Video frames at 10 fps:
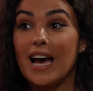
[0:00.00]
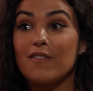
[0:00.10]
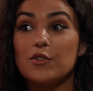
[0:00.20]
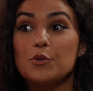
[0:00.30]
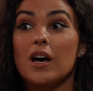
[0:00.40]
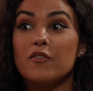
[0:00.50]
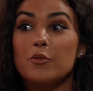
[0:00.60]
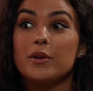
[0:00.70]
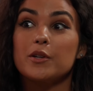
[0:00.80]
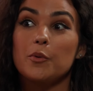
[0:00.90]
Have you
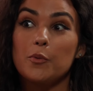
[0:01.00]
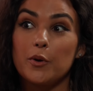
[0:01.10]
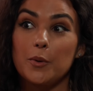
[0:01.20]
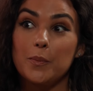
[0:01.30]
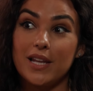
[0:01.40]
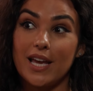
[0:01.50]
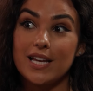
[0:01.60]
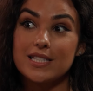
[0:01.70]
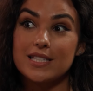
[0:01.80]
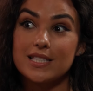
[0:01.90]
ever been in a
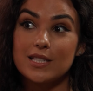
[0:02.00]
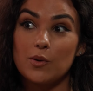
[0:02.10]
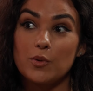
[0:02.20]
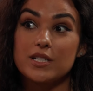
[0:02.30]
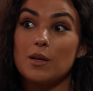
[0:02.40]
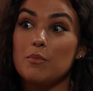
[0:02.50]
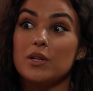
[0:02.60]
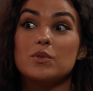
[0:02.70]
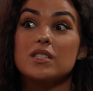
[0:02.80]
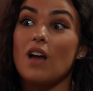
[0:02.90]
workplace where
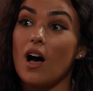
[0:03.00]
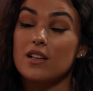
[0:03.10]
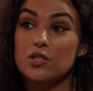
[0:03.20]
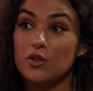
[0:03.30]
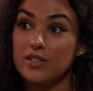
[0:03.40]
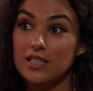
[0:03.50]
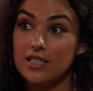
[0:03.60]
somebody was not a servant